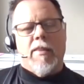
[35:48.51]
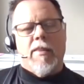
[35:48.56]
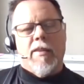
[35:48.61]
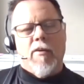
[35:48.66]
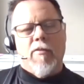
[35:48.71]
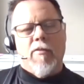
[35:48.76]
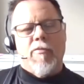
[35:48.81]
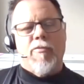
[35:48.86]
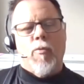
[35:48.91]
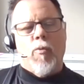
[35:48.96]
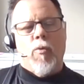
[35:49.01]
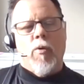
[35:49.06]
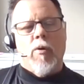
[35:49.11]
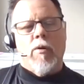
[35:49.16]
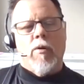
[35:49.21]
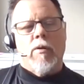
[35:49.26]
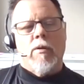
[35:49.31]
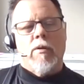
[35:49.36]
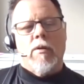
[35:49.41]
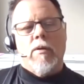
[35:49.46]

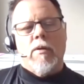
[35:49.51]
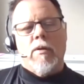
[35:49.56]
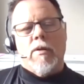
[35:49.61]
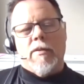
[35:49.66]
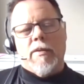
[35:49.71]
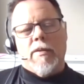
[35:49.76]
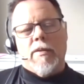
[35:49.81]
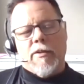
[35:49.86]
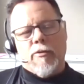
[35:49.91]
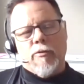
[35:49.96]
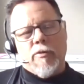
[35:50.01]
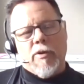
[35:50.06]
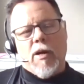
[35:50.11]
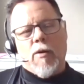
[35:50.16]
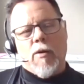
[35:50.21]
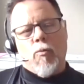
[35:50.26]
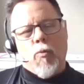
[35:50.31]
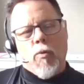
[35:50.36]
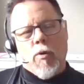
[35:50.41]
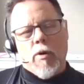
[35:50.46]
Therefore, they do
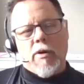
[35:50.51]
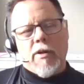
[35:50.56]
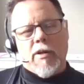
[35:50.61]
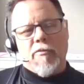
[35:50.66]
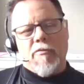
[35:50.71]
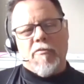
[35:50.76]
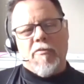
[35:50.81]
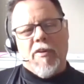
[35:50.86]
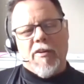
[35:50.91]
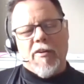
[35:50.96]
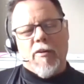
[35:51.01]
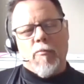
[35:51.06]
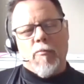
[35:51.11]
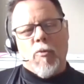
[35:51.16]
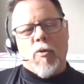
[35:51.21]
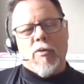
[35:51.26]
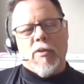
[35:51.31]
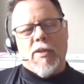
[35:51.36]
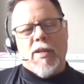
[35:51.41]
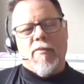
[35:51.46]
not work at failure
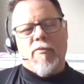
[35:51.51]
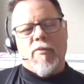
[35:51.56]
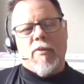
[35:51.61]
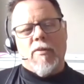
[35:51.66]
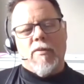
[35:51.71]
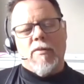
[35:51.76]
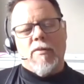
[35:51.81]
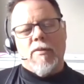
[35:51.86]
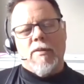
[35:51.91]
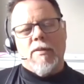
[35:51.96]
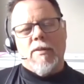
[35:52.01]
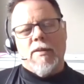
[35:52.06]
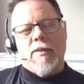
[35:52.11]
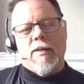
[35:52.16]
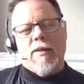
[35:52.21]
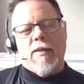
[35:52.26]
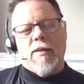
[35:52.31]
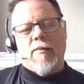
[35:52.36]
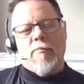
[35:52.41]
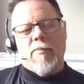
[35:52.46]
mode level.
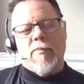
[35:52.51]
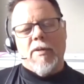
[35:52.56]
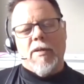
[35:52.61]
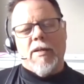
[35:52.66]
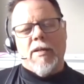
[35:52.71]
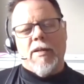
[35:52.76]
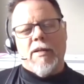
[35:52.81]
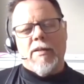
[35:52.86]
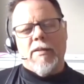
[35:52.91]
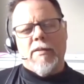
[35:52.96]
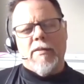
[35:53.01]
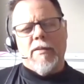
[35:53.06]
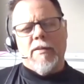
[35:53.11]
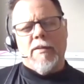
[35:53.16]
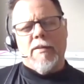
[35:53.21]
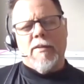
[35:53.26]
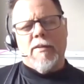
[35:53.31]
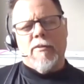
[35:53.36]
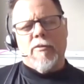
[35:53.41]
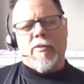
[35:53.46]
And
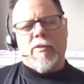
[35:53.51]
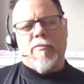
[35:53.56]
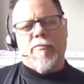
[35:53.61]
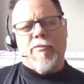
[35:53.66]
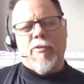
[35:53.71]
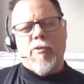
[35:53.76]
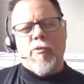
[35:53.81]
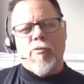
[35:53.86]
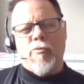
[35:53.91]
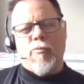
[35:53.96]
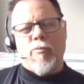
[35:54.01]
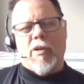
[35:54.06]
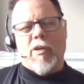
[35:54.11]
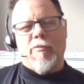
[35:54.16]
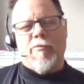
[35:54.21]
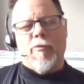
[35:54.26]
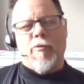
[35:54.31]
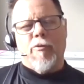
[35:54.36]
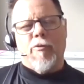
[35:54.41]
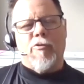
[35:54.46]
they're confused when
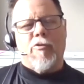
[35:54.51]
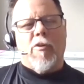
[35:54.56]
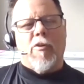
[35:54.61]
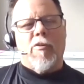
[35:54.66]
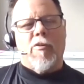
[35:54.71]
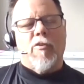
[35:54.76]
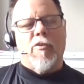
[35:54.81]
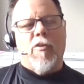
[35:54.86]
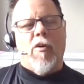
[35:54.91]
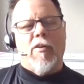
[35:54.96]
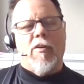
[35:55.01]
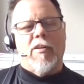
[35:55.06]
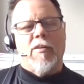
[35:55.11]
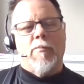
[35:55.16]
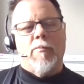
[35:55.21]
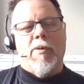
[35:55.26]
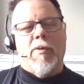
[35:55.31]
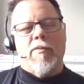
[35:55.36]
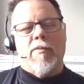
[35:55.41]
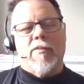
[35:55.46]
I first start
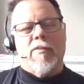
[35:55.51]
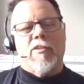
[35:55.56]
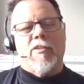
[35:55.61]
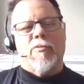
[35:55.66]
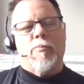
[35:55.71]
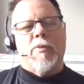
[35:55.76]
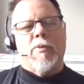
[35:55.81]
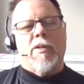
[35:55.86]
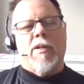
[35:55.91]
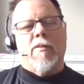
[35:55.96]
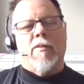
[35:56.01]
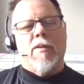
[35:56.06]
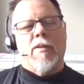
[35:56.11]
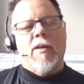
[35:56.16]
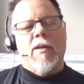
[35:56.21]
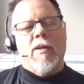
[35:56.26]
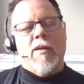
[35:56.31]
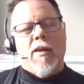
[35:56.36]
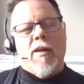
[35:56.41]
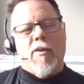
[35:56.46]
talking about this, but
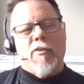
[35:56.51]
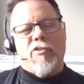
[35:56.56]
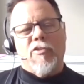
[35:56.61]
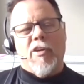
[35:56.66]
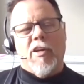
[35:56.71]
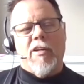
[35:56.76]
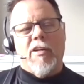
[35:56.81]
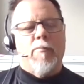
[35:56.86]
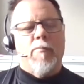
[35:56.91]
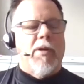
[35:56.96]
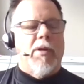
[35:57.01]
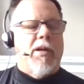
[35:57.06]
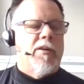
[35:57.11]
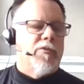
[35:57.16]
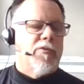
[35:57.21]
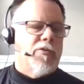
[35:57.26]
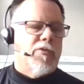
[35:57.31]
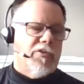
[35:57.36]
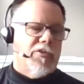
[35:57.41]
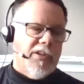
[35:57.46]
I'll say to the
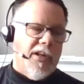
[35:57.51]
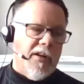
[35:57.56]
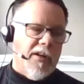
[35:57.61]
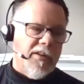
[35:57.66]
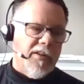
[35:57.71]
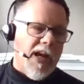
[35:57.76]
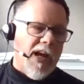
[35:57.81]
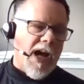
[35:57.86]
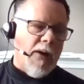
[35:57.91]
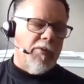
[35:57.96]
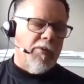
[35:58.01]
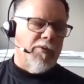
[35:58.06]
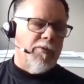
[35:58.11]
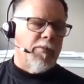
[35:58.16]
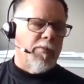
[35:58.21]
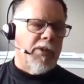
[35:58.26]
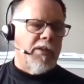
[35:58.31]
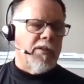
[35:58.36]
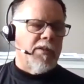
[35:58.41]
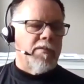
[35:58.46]
managers, it's not uncommon
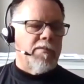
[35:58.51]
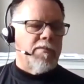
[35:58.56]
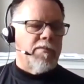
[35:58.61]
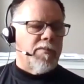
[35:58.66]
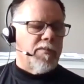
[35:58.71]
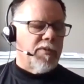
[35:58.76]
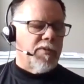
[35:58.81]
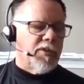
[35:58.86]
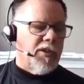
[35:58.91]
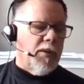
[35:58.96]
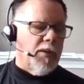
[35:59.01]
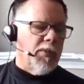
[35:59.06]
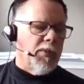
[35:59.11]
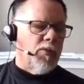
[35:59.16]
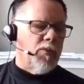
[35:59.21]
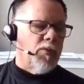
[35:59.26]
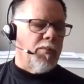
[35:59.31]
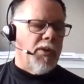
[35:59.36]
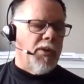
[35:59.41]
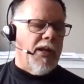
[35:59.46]
for me to come
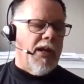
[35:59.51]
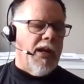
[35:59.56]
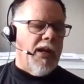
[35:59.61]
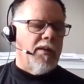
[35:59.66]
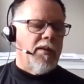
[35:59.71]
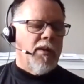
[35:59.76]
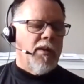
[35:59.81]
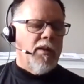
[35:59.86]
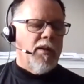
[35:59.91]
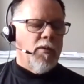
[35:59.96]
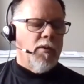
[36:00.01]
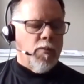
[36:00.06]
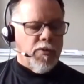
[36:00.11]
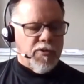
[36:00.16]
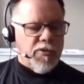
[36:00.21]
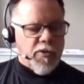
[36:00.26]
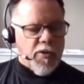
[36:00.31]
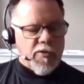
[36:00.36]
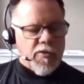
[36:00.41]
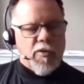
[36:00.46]
into a plant, we'll
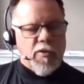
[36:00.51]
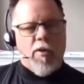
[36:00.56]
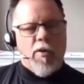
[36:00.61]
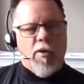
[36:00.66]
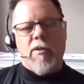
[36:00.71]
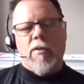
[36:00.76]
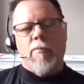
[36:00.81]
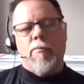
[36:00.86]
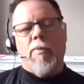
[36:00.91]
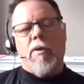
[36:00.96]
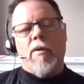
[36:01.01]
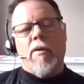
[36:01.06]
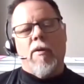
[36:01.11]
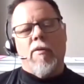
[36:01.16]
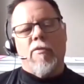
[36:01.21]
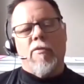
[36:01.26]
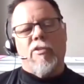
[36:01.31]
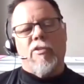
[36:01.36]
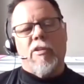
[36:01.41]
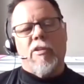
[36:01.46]
start talking about
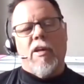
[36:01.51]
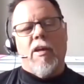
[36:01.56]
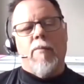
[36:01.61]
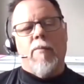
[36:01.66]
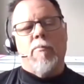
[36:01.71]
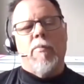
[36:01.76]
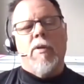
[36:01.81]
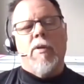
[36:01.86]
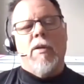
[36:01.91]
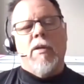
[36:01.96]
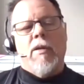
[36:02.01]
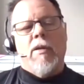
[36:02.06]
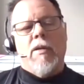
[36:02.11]
RCM,